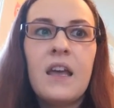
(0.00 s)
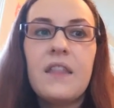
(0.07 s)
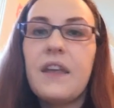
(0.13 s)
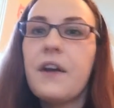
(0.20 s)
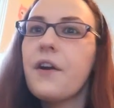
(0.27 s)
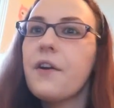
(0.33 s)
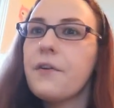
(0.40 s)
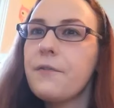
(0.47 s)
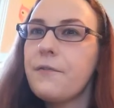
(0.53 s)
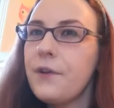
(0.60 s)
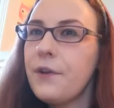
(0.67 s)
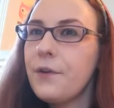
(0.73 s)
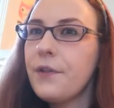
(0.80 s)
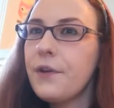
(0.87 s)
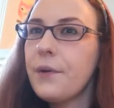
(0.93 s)
There are a
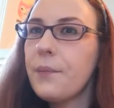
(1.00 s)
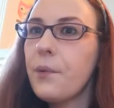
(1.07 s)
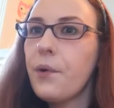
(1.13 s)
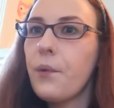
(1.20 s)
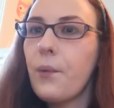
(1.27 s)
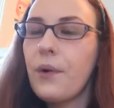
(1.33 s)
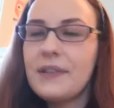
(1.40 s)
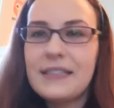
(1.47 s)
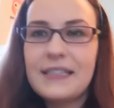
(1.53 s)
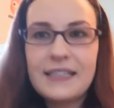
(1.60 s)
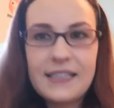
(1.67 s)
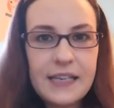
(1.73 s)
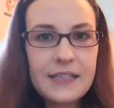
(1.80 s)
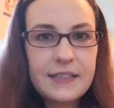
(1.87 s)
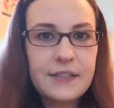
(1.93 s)
few that are more
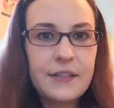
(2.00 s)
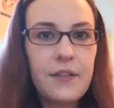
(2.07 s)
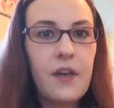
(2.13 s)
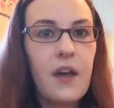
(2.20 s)
1/6.